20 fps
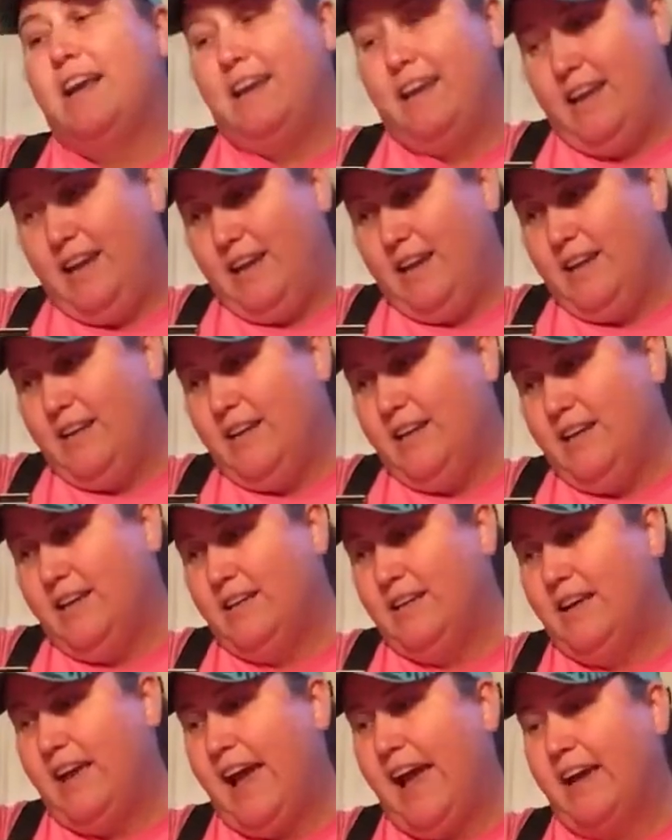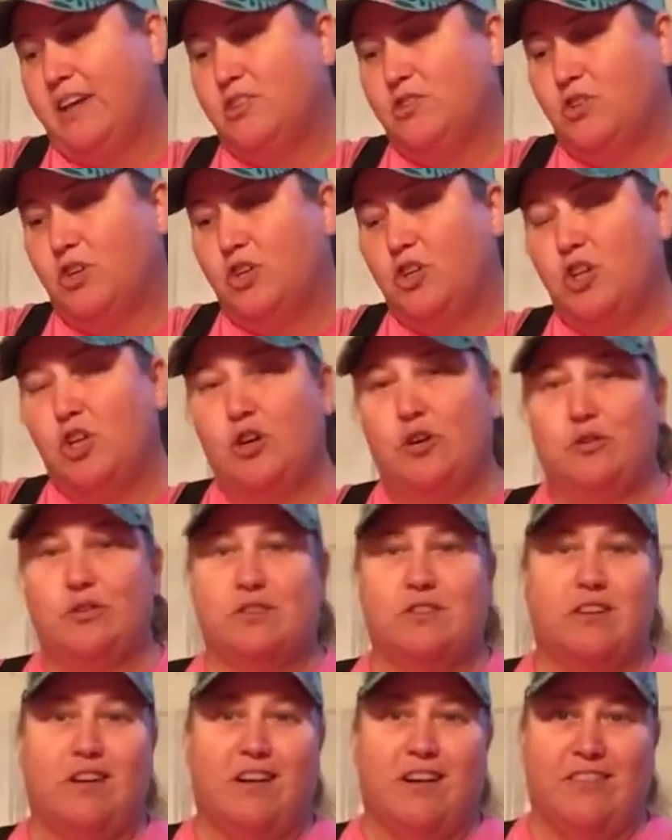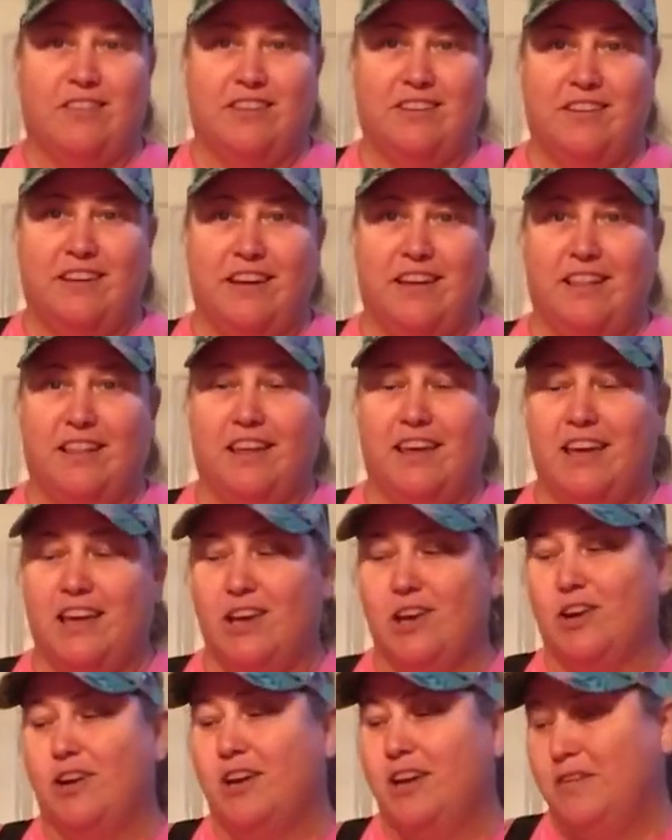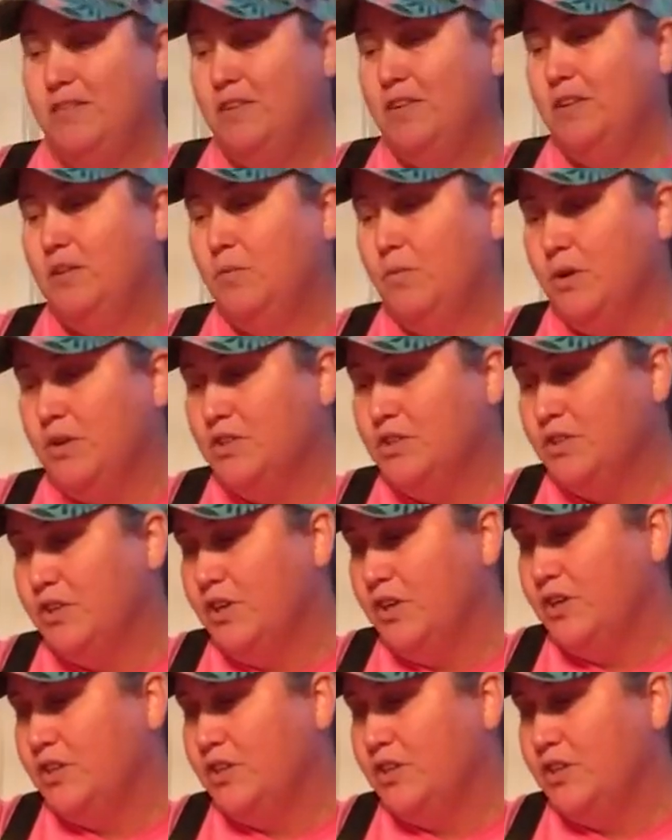need extra clothes on the daily here, even in the winter.